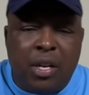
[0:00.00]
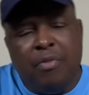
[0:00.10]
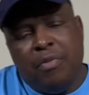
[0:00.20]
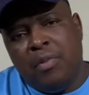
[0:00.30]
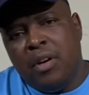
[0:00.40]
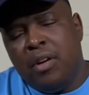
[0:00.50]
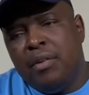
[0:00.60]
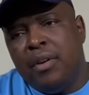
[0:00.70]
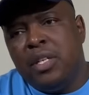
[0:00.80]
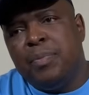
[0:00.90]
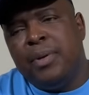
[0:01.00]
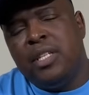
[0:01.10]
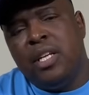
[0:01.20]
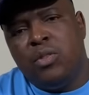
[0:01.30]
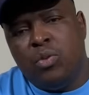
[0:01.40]
have
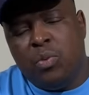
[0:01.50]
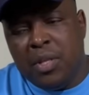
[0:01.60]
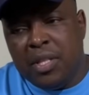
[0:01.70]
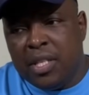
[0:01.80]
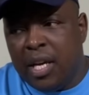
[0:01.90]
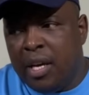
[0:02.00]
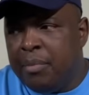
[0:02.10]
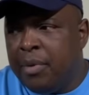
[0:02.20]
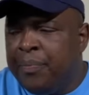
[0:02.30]
expected us to win this game.